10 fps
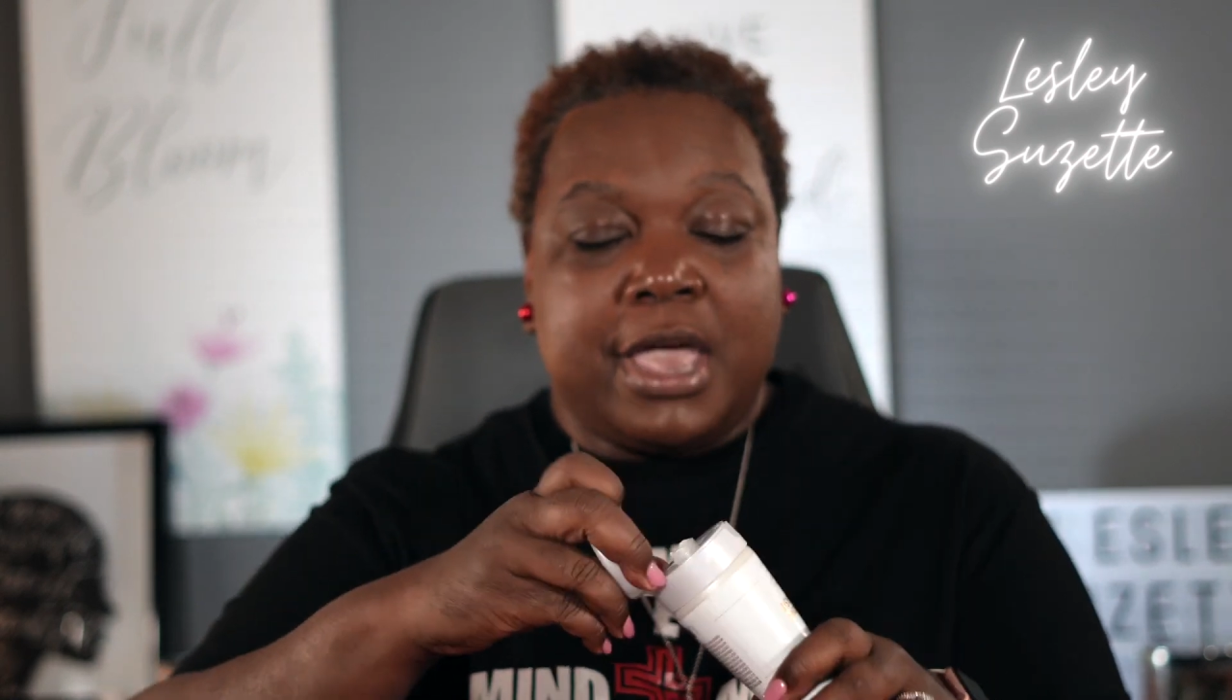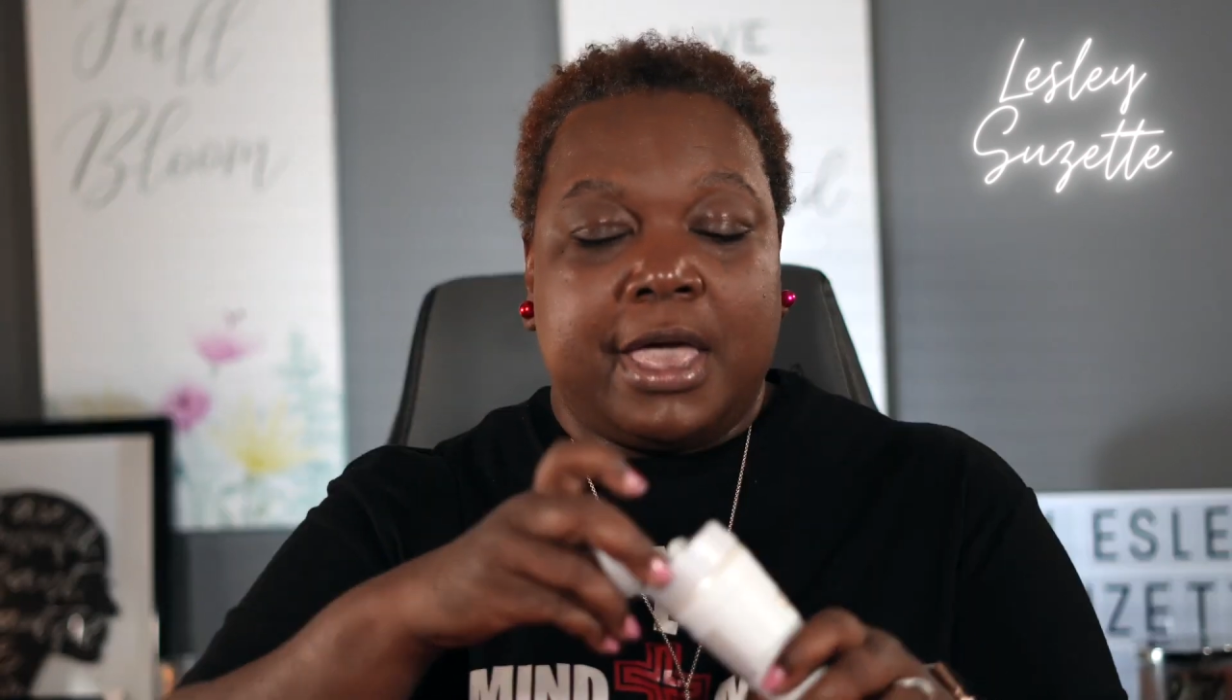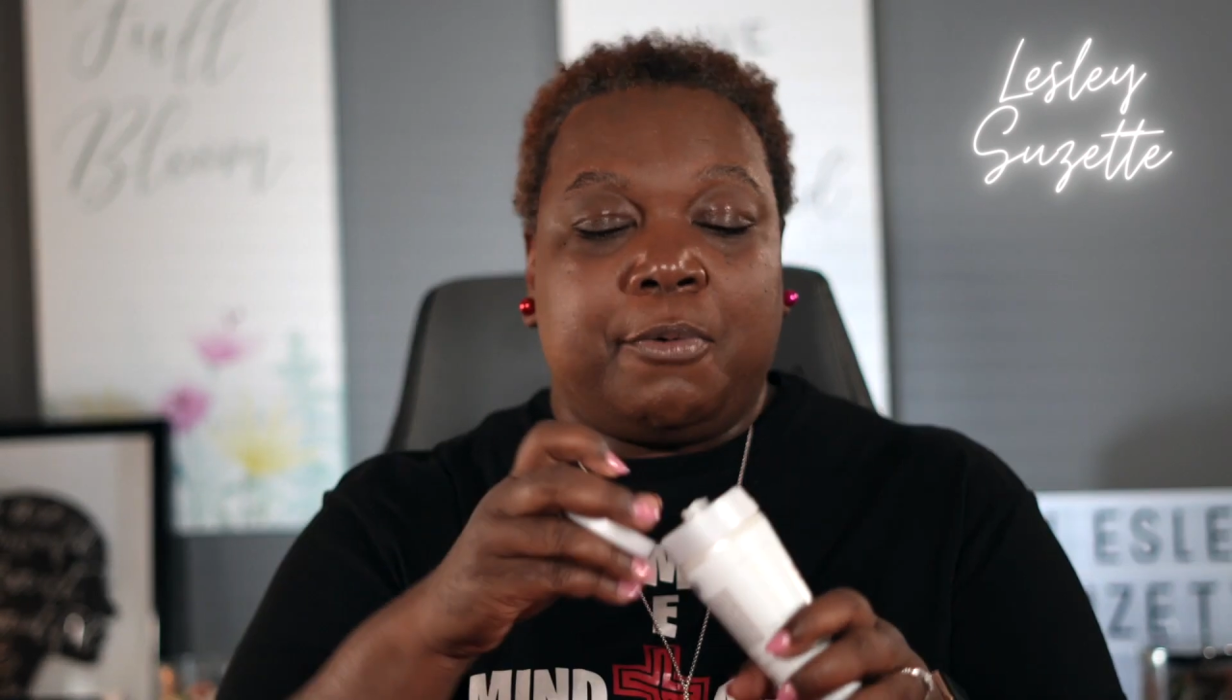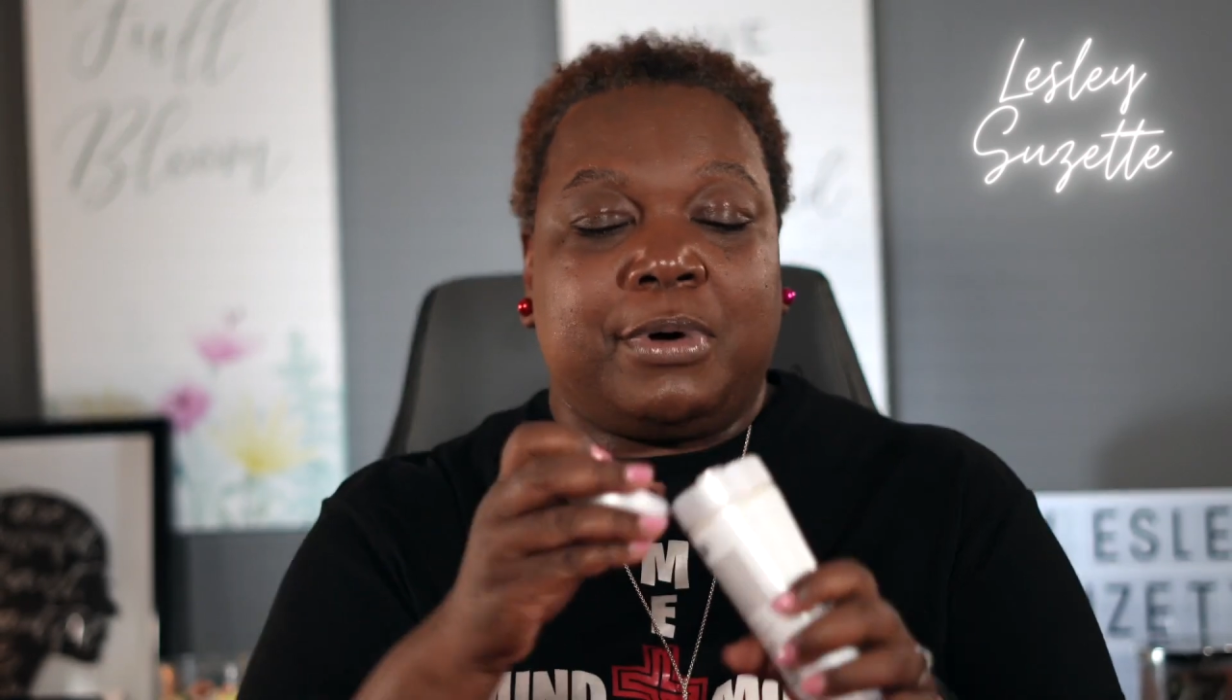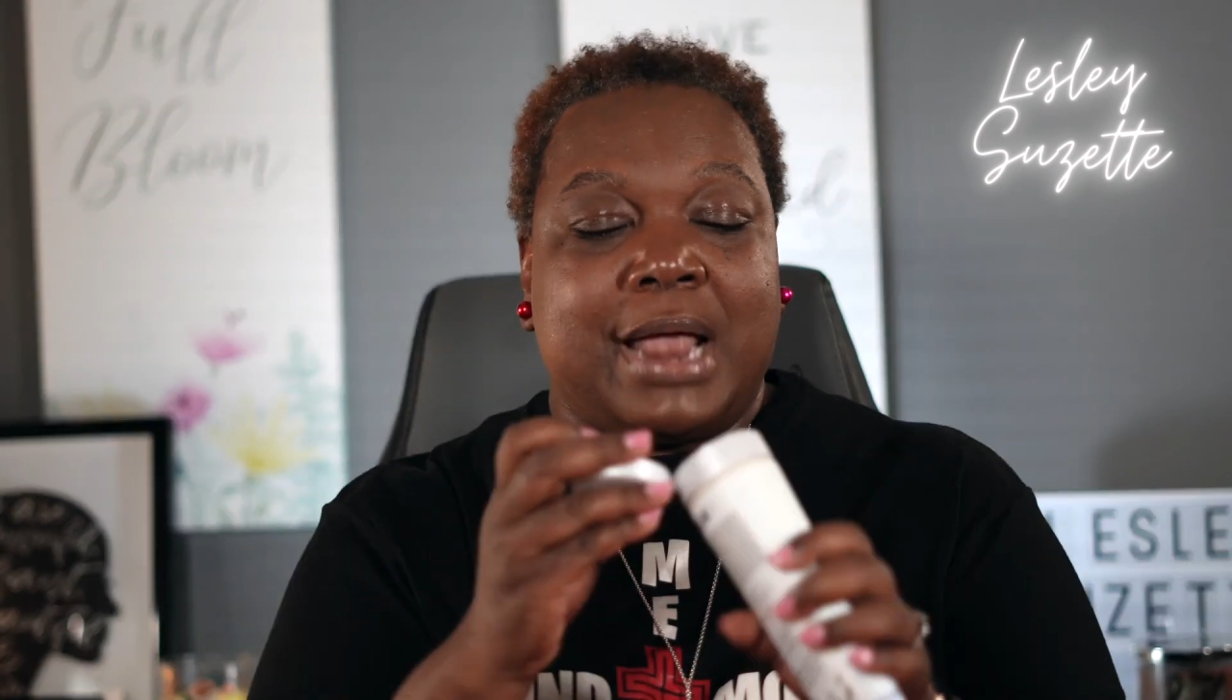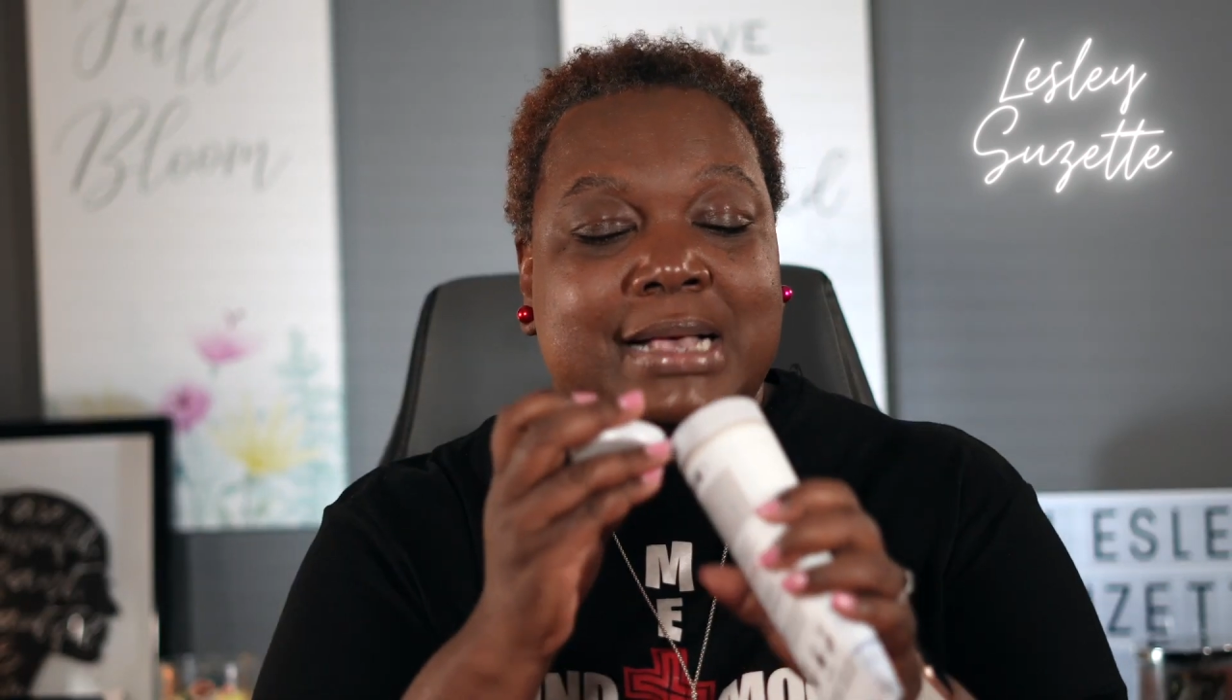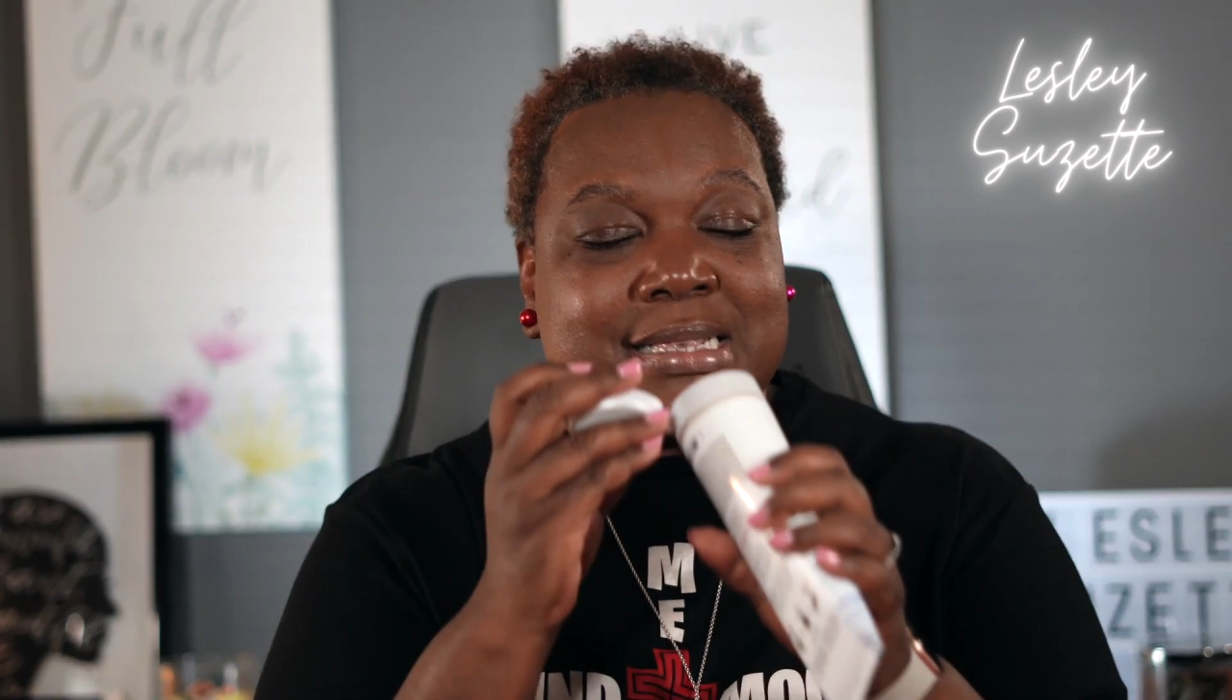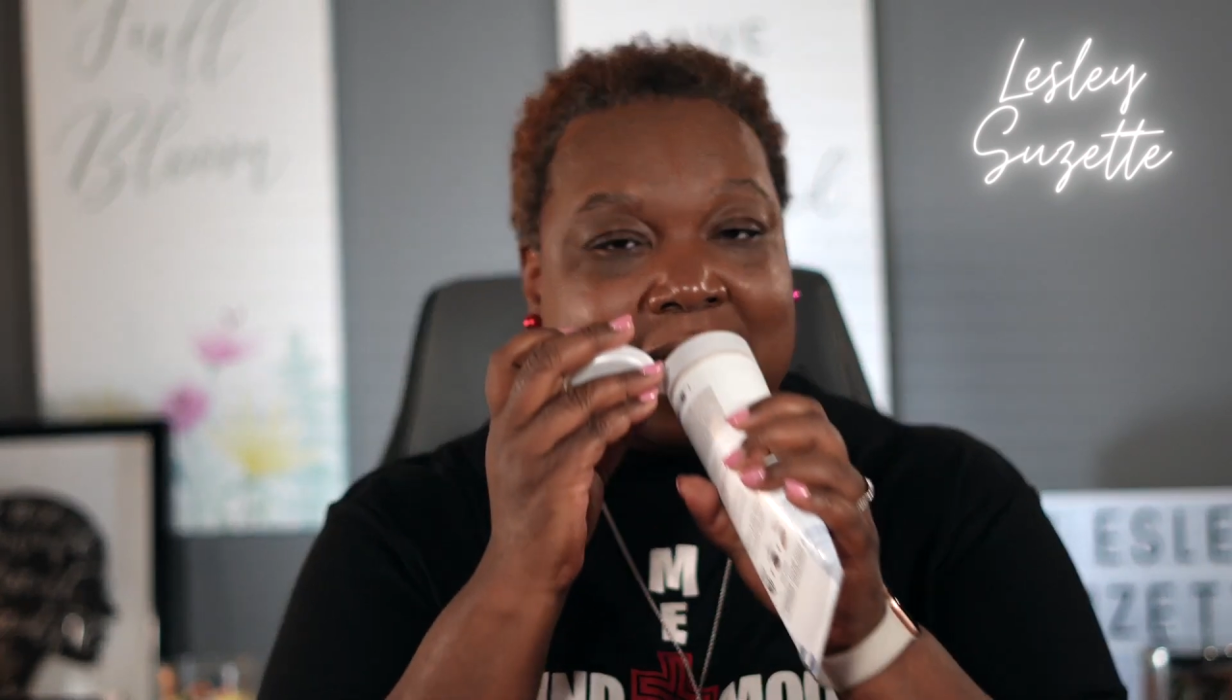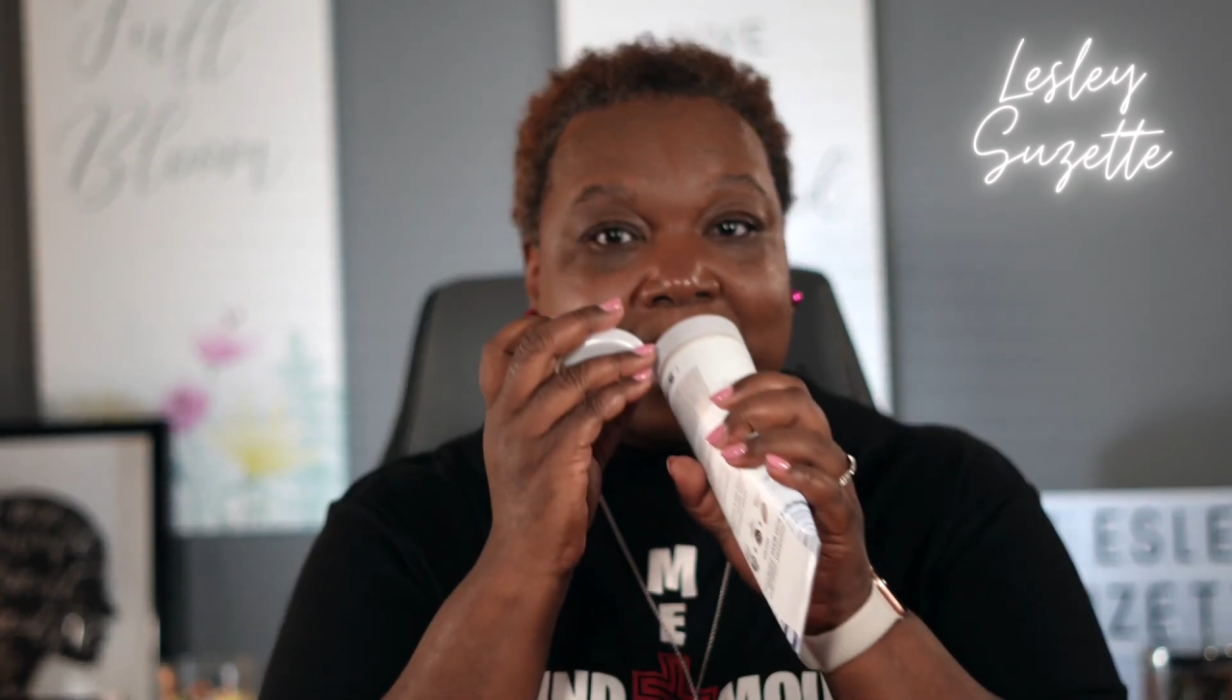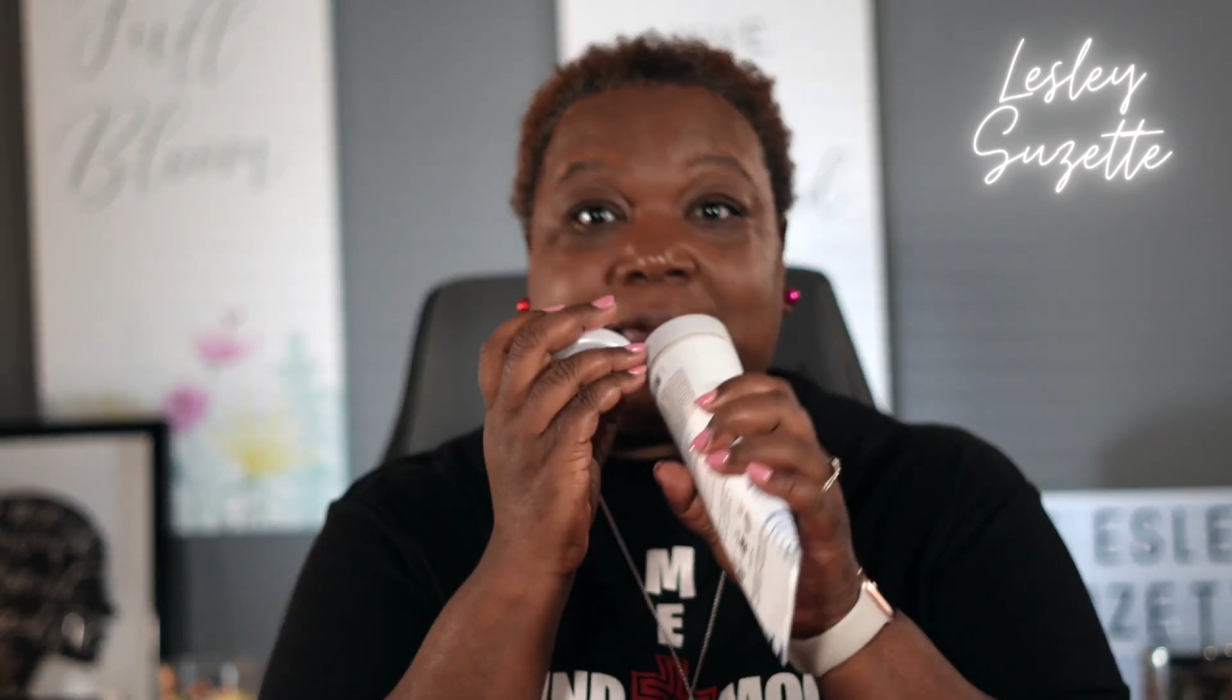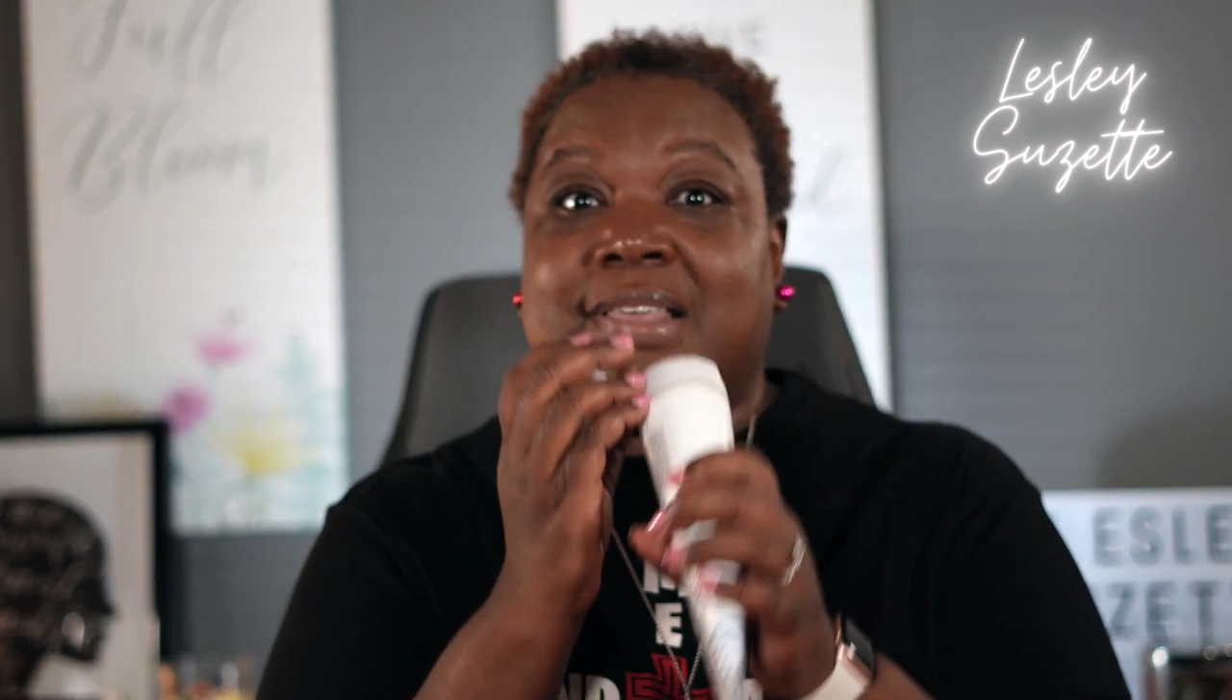And when I say